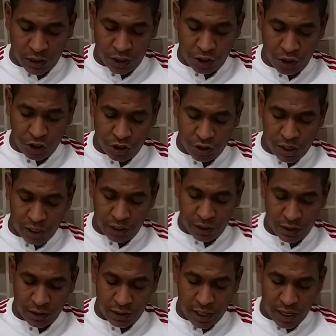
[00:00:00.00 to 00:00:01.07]

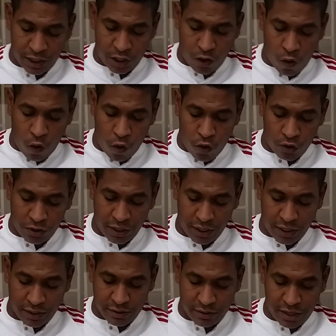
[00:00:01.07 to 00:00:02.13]
initially that the old
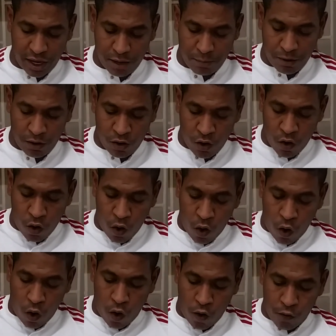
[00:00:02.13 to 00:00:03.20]
statement
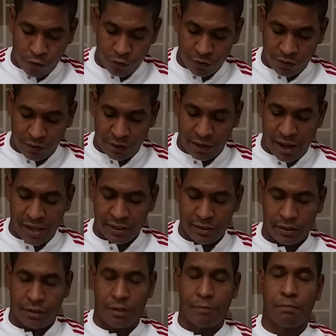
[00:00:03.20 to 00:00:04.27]
of reality.